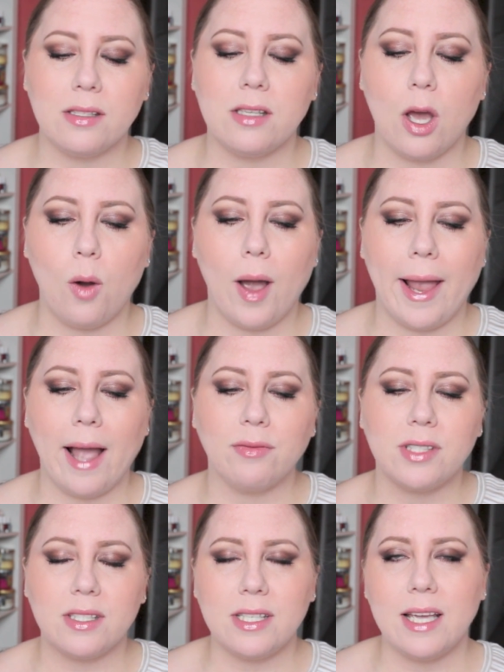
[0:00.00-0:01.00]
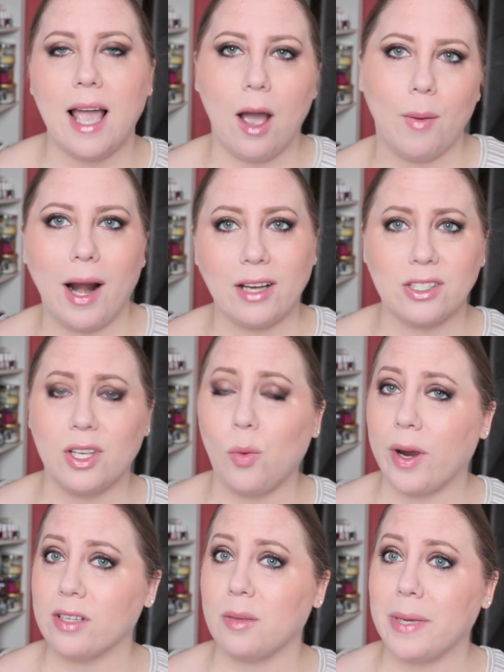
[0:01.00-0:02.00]
So I have to see how it actually
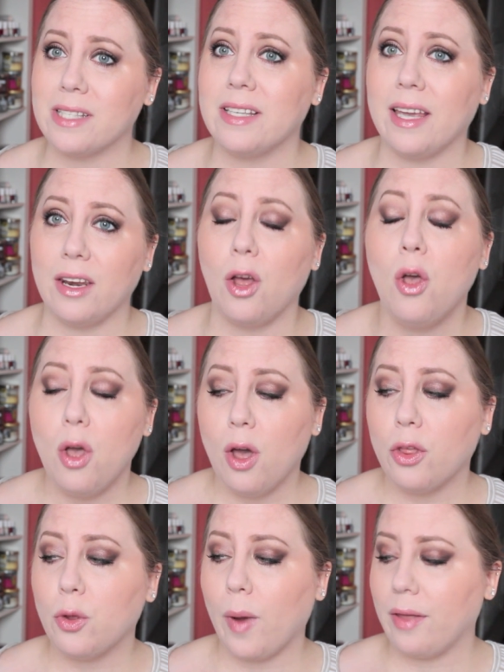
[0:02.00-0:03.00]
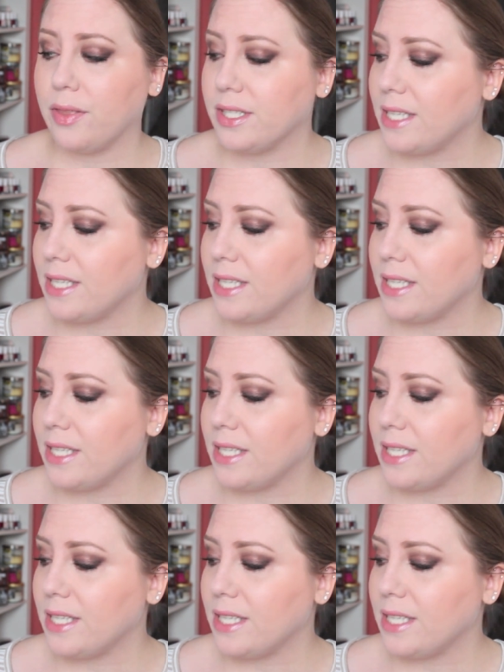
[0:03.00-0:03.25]
wears on my skin throughout the